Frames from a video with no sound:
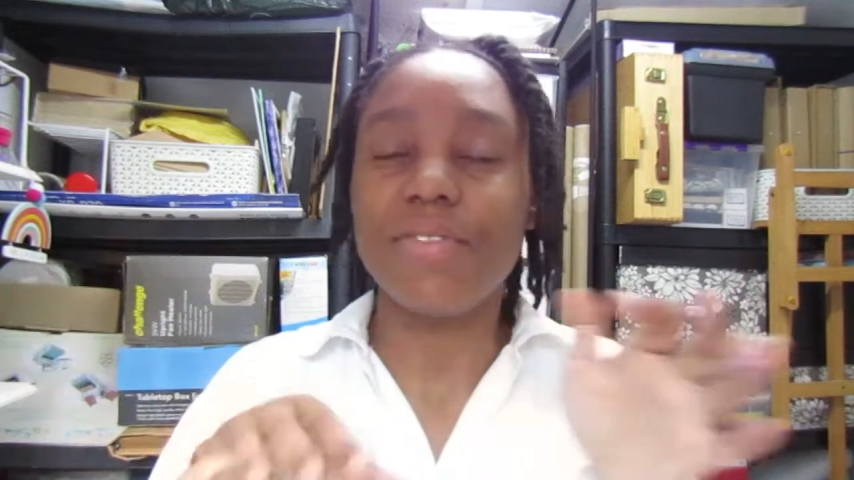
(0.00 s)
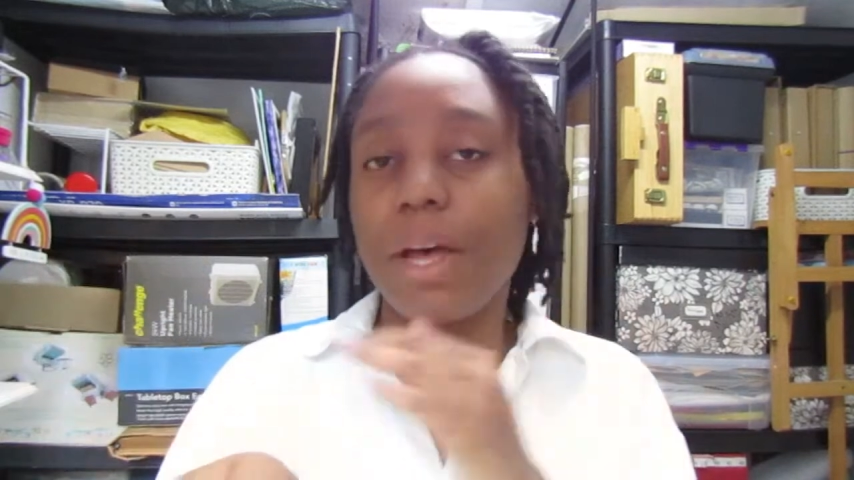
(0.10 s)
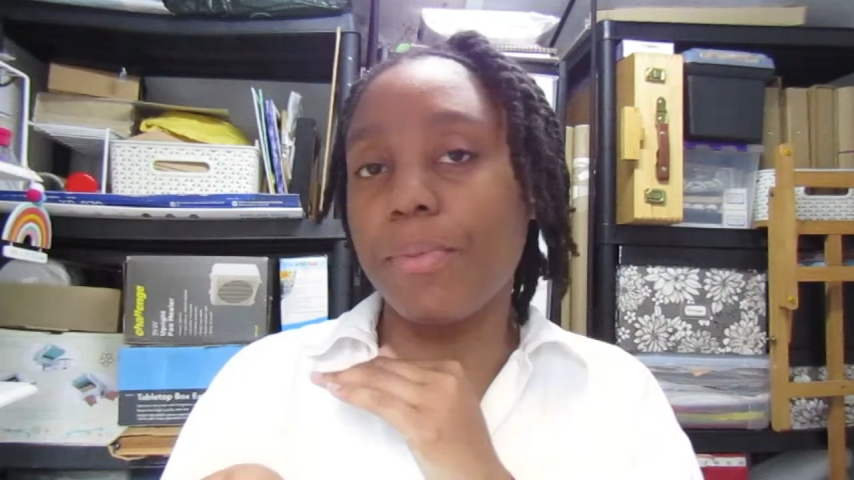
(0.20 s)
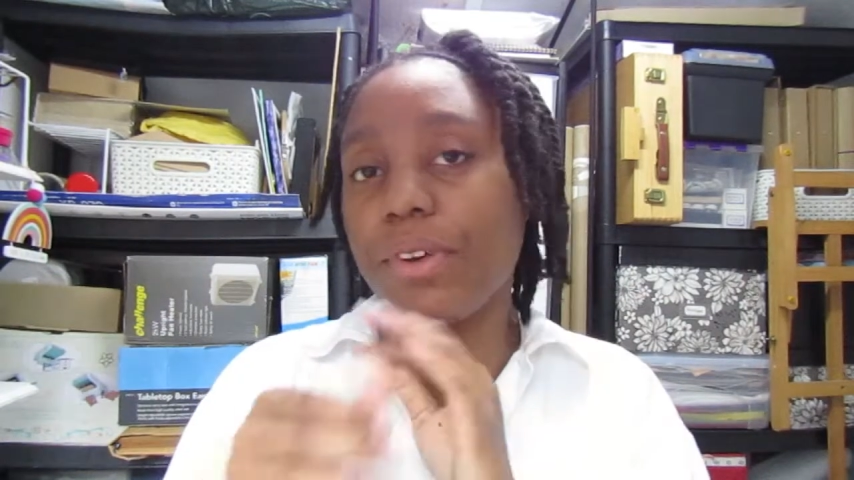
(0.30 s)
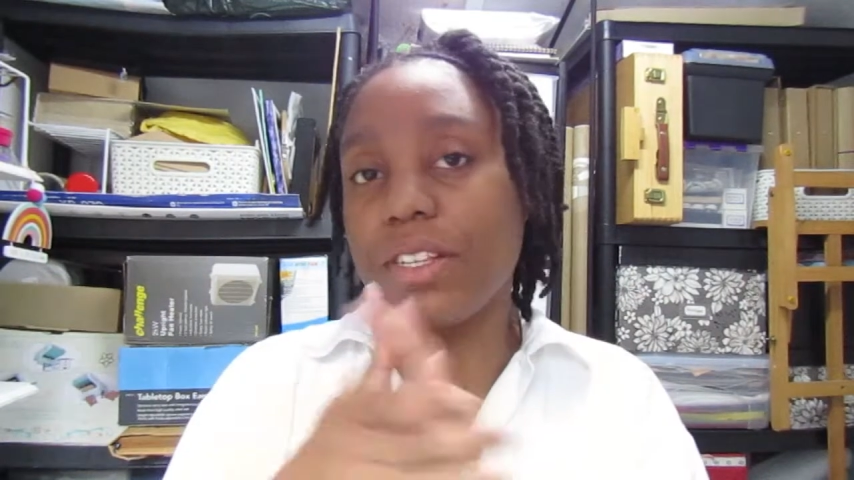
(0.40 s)
of
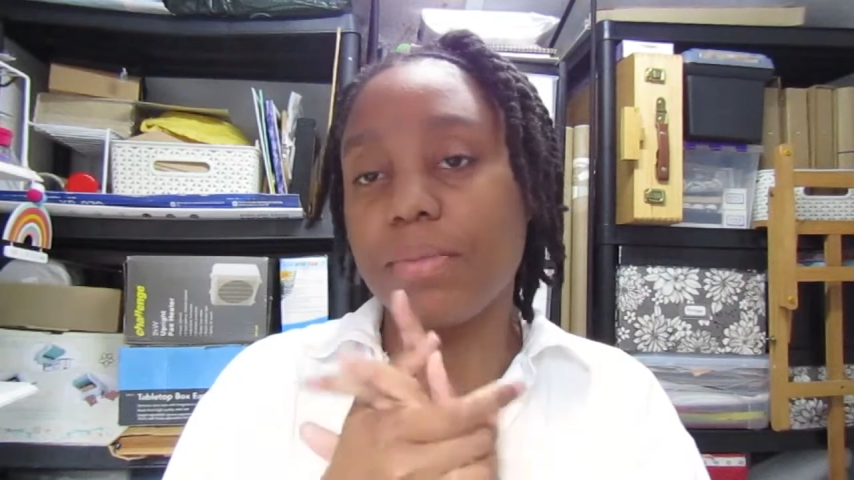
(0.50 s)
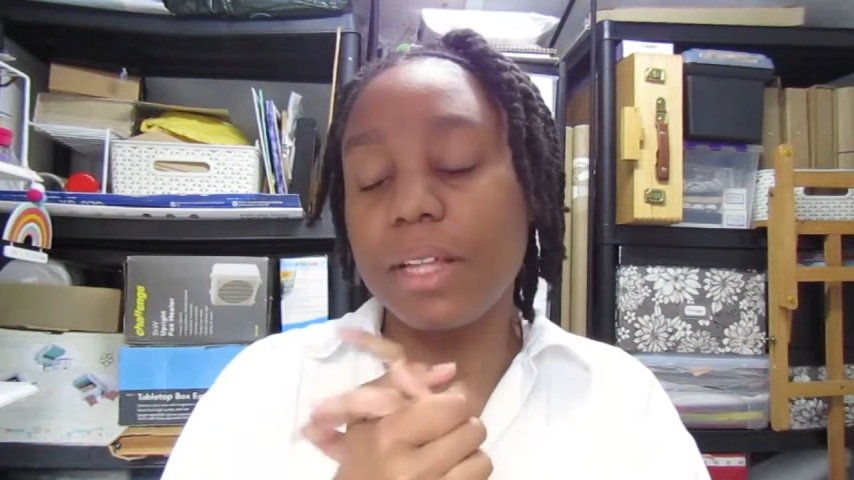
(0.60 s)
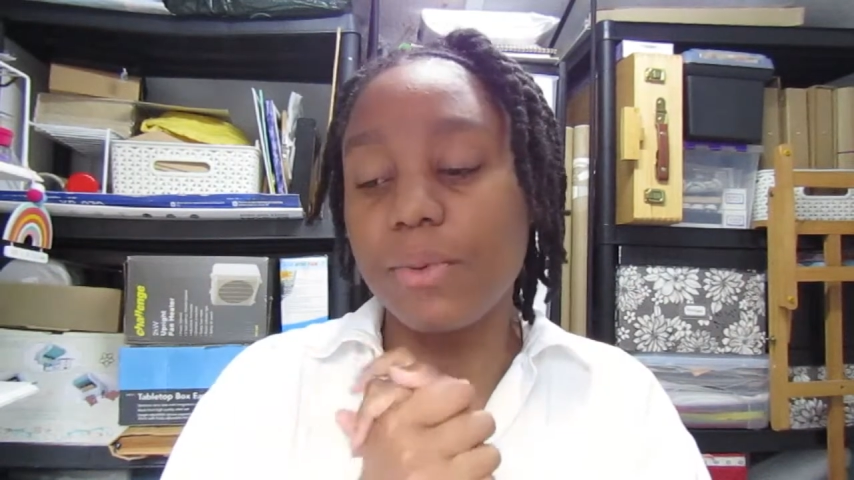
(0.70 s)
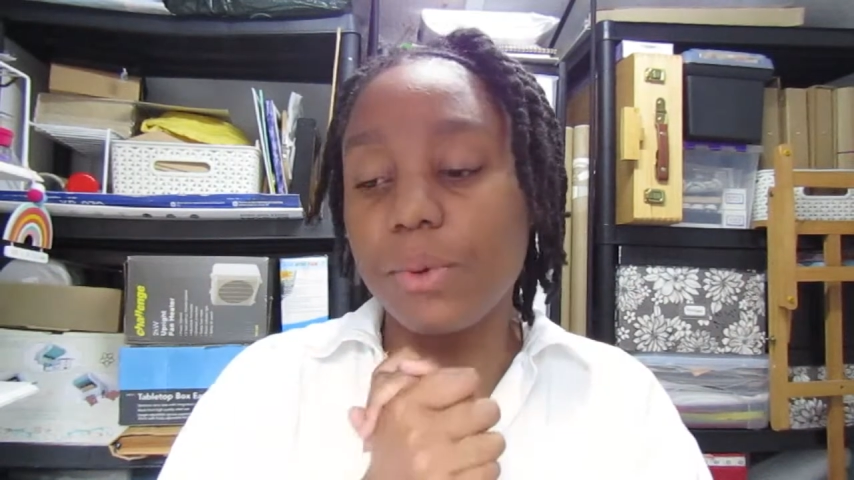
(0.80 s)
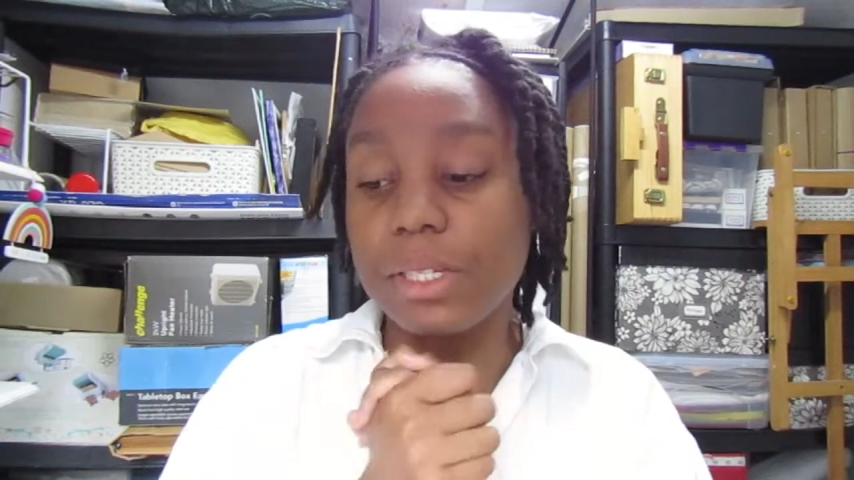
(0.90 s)
evaporate some of
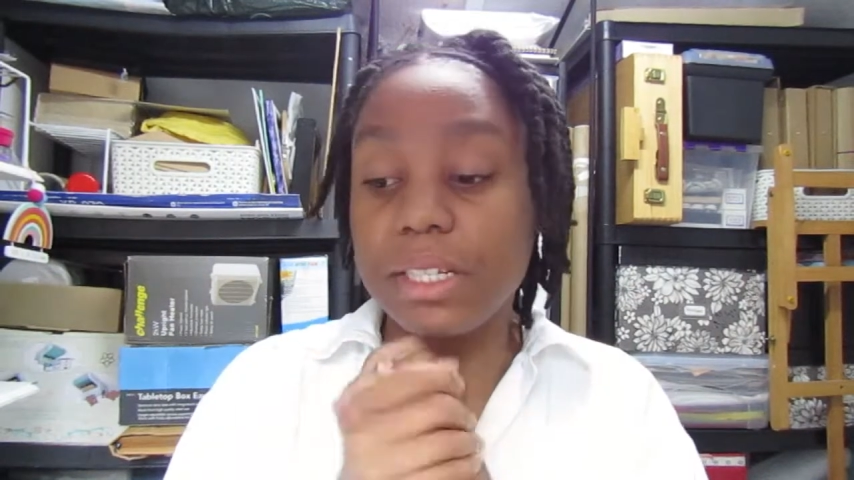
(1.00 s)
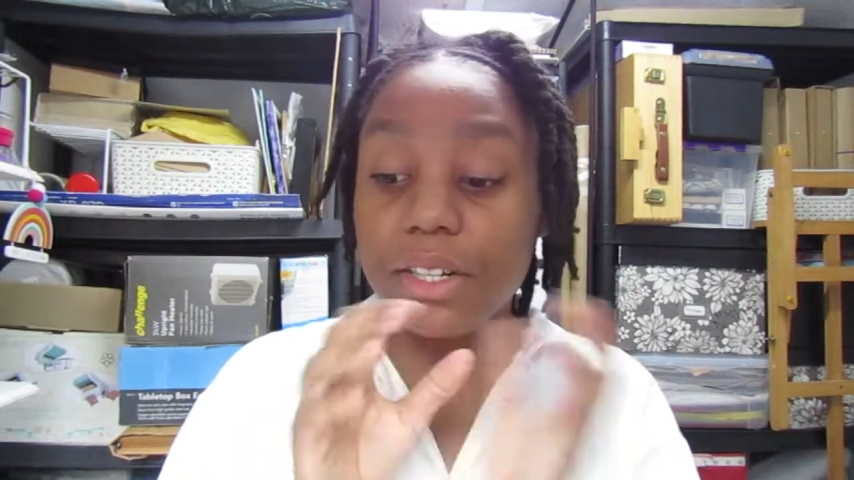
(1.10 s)
that water,